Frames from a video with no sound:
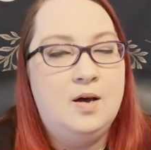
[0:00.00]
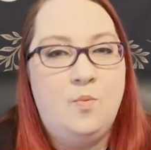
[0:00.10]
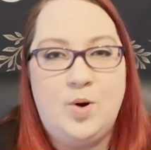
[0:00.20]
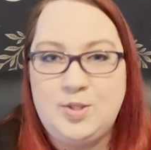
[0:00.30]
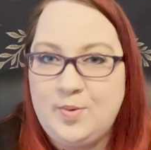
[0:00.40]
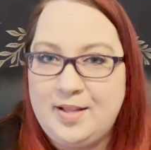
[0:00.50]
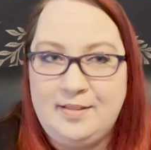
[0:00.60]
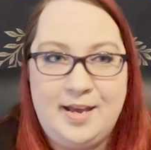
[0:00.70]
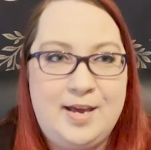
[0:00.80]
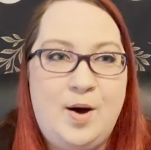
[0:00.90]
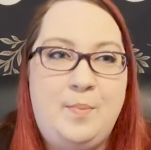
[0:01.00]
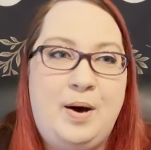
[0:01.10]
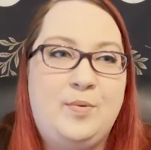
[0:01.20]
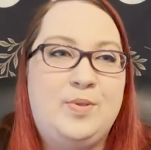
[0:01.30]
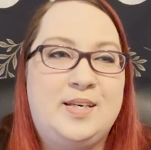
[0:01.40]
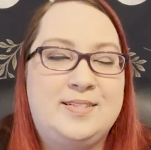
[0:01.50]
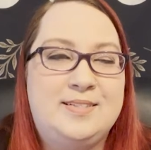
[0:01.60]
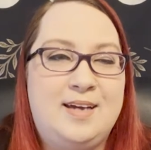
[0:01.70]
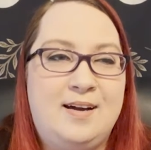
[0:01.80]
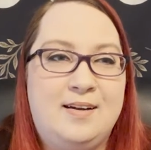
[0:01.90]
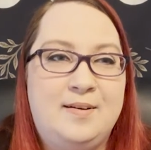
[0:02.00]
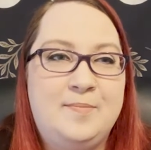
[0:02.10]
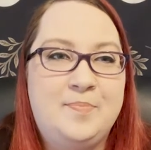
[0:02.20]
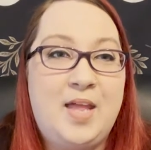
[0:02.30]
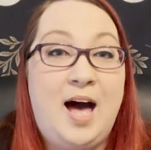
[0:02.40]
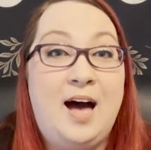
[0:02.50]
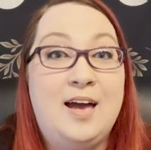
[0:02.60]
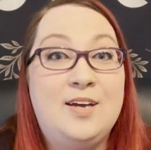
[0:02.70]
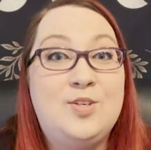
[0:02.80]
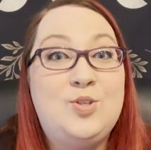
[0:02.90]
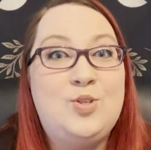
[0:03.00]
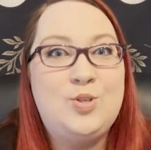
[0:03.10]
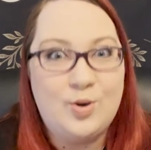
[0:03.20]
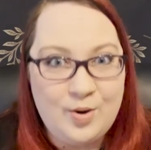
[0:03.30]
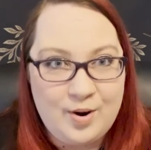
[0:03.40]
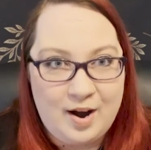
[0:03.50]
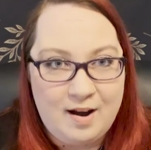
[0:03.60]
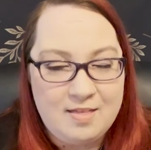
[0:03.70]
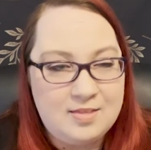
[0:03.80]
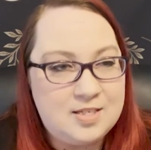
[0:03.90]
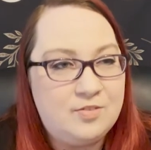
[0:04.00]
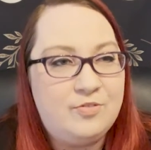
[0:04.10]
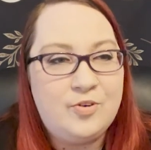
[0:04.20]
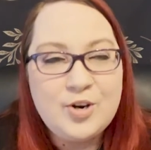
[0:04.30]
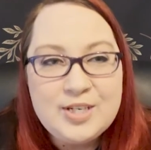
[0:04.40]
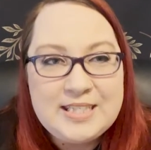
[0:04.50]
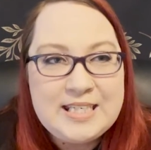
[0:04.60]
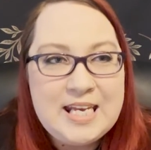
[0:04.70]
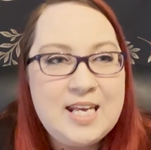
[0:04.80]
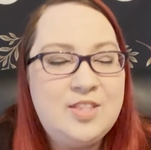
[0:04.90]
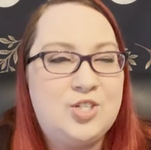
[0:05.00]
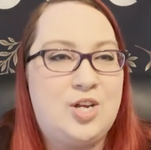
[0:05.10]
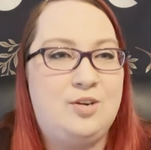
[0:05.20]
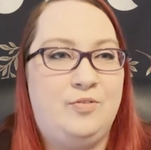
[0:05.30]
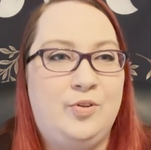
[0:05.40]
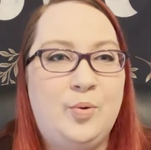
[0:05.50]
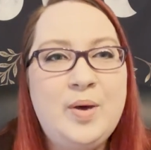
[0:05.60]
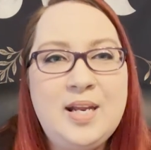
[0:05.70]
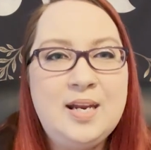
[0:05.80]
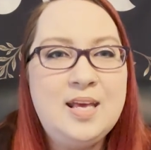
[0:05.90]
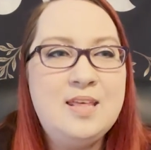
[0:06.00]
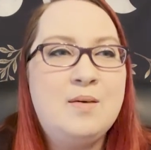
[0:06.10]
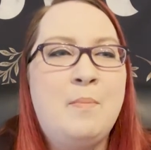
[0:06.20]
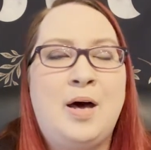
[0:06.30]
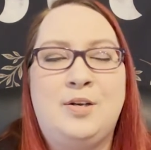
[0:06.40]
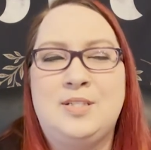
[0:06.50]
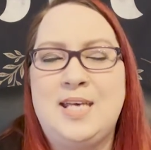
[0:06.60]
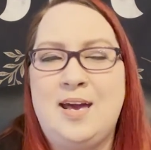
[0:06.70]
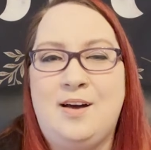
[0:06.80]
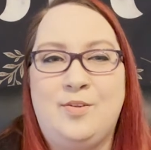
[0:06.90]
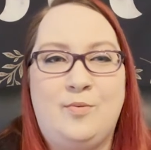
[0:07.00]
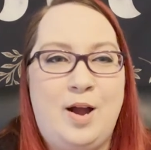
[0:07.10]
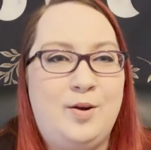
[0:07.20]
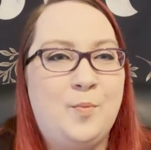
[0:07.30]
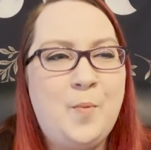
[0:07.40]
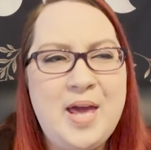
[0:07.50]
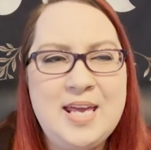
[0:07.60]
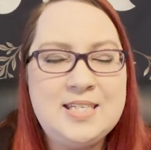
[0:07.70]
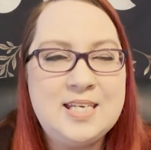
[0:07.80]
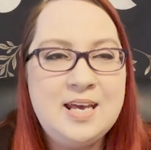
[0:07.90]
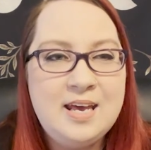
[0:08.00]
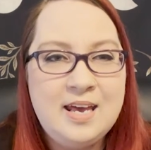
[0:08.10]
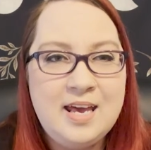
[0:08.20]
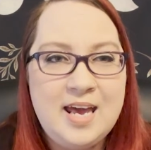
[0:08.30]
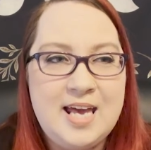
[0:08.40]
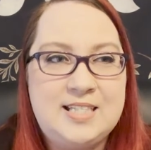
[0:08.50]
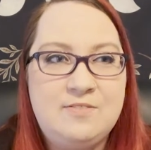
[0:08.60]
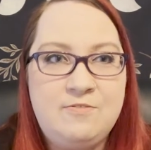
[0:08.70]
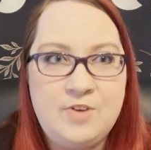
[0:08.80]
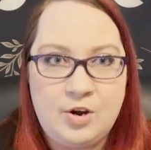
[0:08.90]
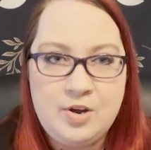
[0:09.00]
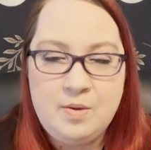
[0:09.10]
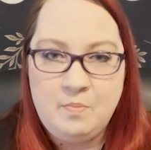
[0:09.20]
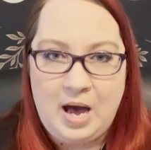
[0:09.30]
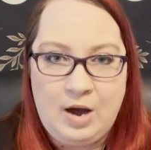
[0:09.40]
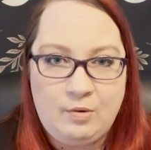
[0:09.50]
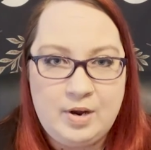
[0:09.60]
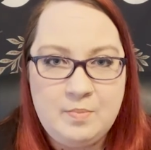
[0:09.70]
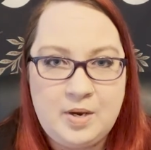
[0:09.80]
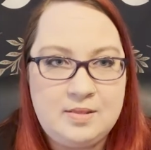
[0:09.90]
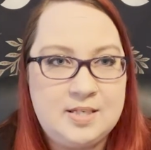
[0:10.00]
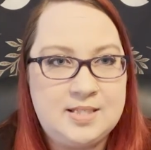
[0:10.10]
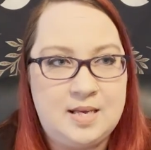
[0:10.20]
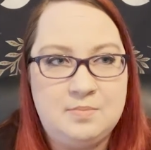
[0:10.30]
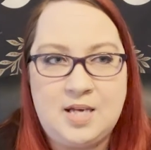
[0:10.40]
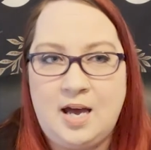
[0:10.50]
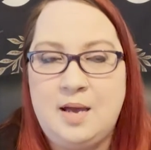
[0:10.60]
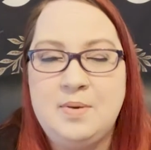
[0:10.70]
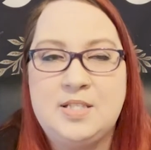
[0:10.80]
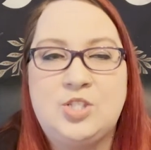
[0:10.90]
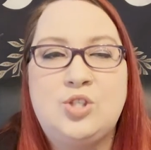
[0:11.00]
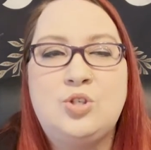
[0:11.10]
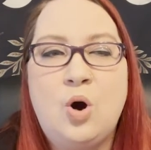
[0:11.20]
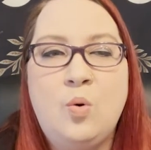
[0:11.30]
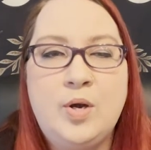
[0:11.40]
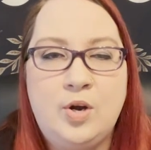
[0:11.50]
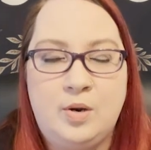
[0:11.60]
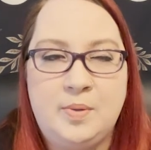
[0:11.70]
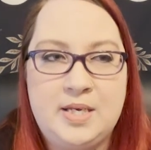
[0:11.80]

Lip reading: What do I like about this deck? I adore the diversity, the gender fluidity, the modern take on the Rider-Waite. It's very empowering, but at the same time, it's so incredibly